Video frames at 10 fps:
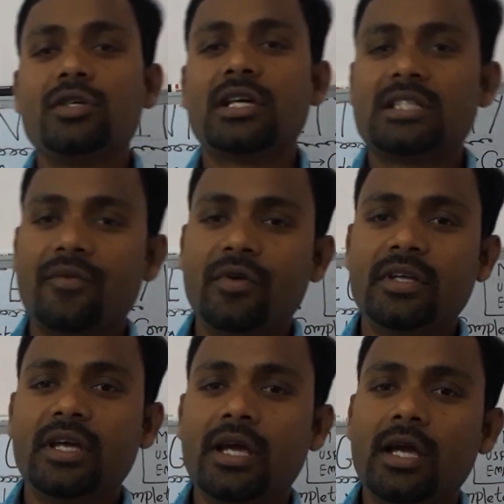US
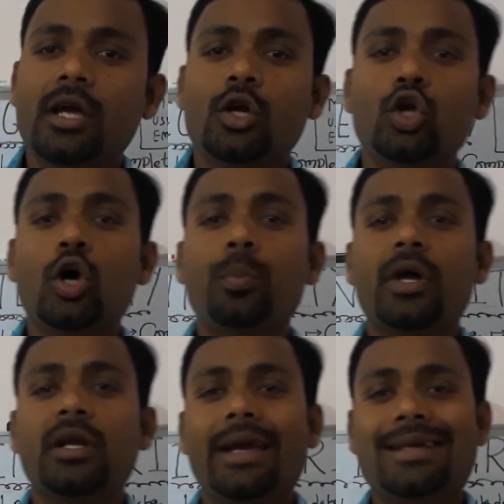FDA,
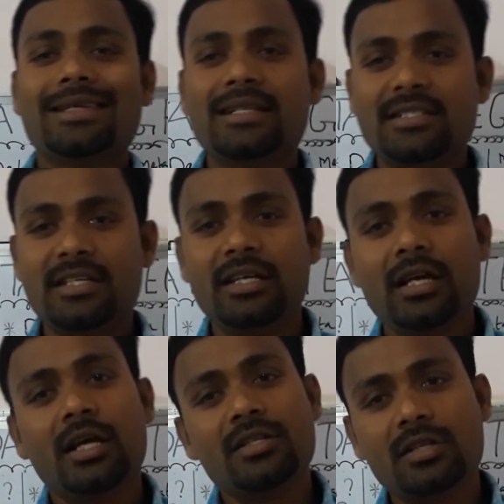European agency,